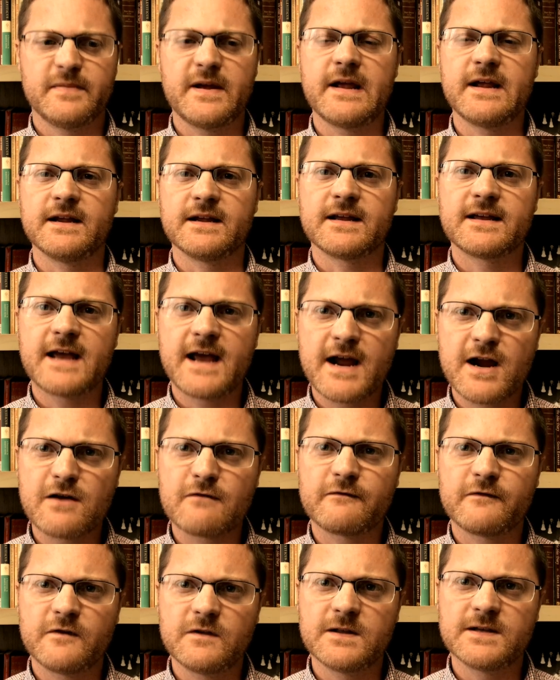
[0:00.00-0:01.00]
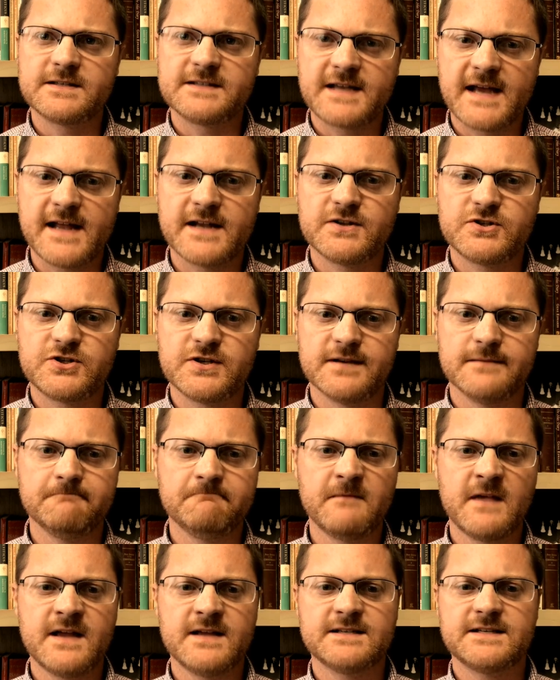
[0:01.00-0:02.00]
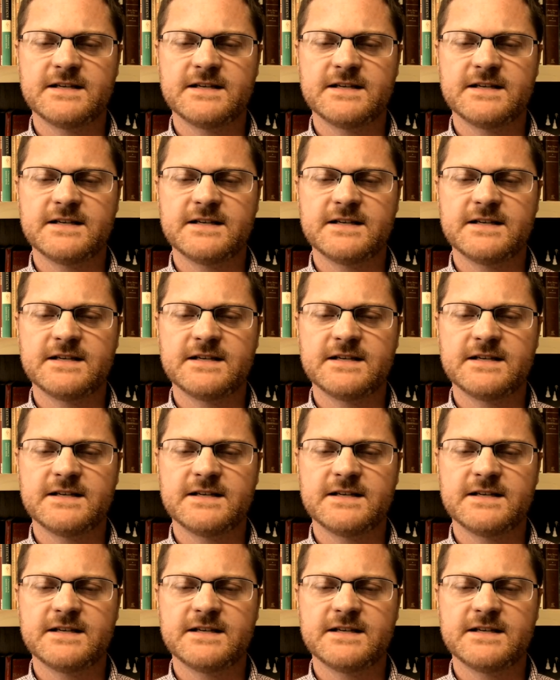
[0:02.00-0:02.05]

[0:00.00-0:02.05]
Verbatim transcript: paying careful attention